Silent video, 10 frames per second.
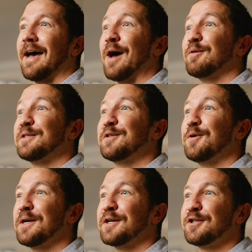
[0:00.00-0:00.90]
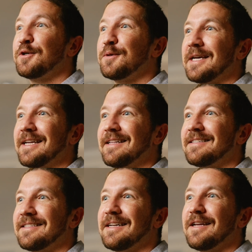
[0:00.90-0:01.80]
I was doing a shoot in
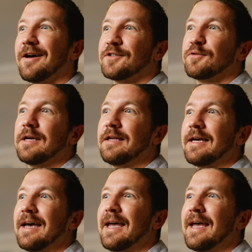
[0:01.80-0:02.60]
Sydney, Australia,